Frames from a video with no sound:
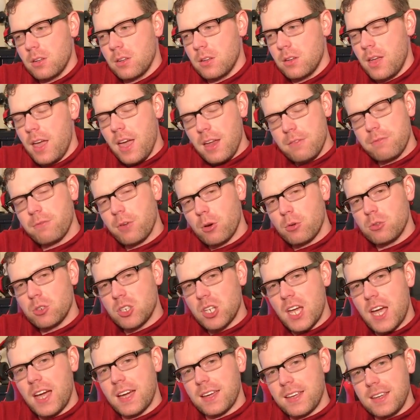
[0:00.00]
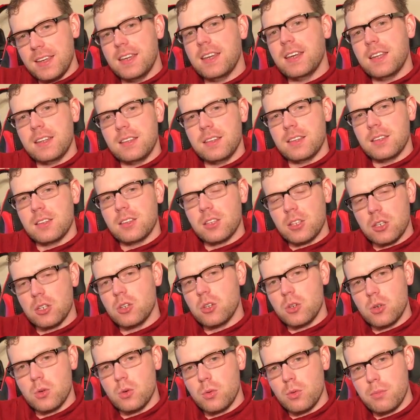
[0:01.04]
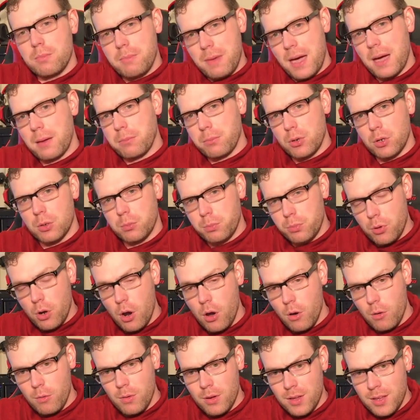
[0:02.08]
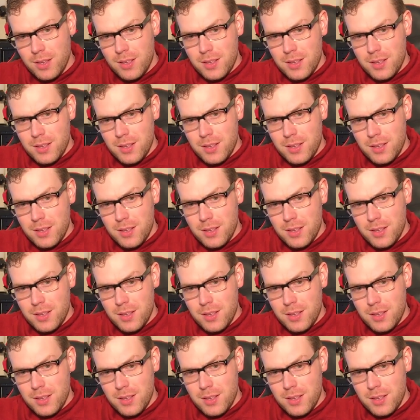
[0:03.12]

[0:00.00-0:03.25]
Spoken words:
headphone jack in the new MacBook Pro,